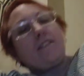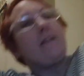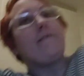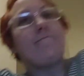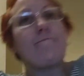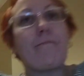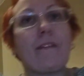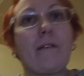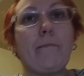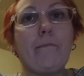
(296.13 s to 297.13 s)
to
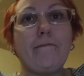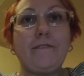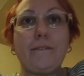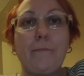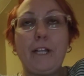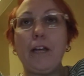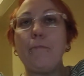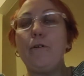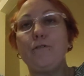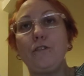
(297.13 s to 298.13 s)
Miriam,
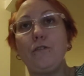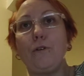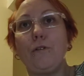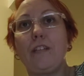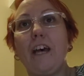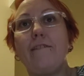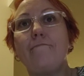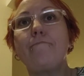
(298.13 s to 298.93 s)
who's the daughter.